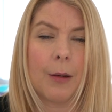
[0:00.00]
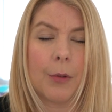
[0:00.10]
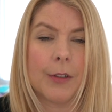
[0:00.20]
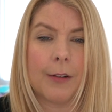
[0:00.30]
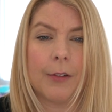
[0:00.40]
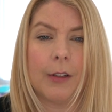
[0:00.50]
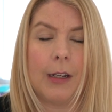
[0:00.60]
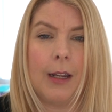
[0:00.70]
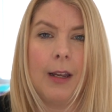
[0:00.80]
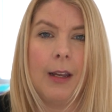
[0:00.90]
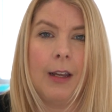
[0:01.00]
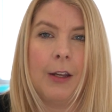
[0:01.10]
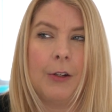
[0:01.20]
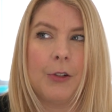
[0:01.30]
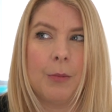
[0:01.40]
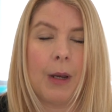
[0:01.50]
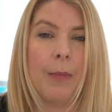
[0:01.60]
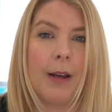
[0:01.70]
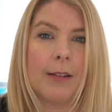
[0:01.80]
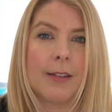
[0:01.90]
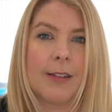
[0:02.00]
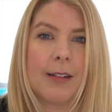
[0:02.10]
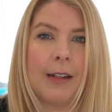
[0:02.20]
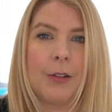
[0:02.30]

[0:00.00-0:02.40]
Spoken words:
I will definitely do my best.